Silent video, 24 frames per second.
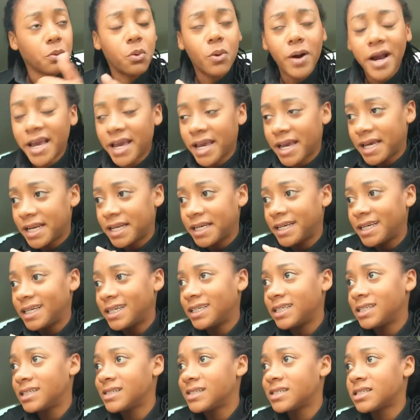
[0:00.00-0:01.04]

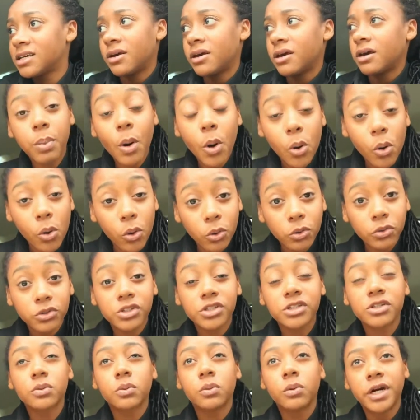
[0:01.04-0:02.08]
Weddings,
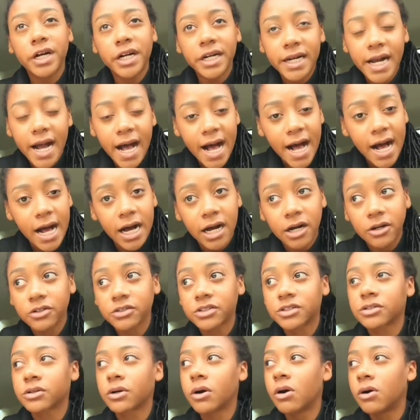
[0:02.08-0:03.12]
boats,
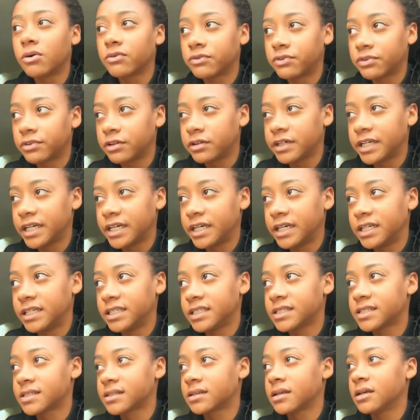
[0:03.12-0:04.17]
warehouse,
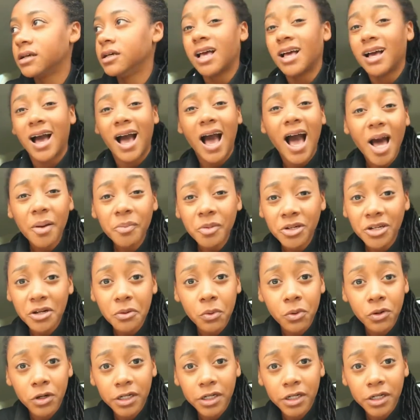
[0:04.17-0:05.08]
conference. I'm gonna